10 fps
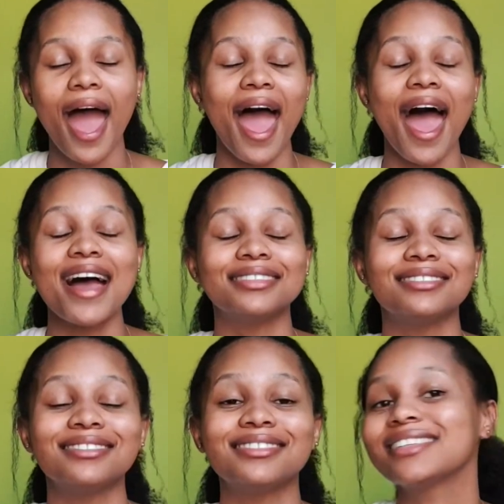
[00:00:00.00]

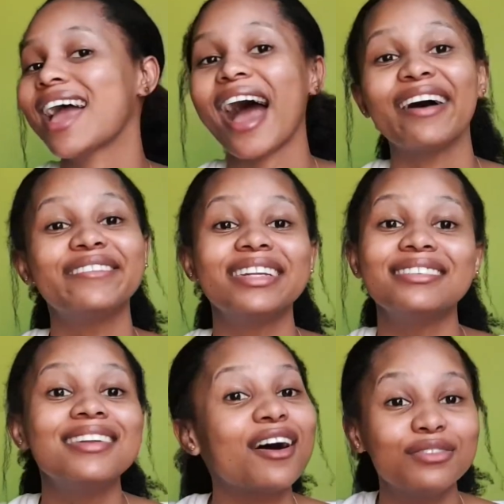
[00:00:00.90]
and have a
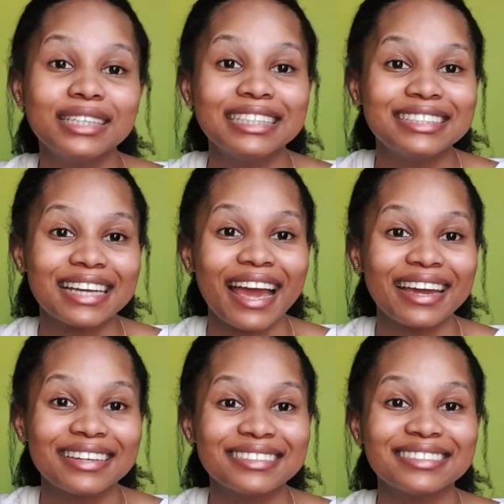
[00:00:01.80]
lovely
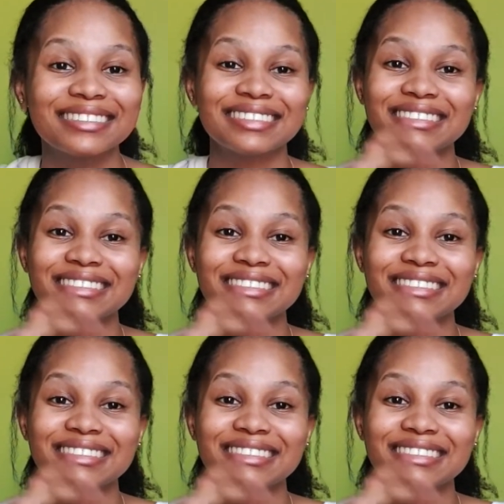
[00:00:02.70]
day.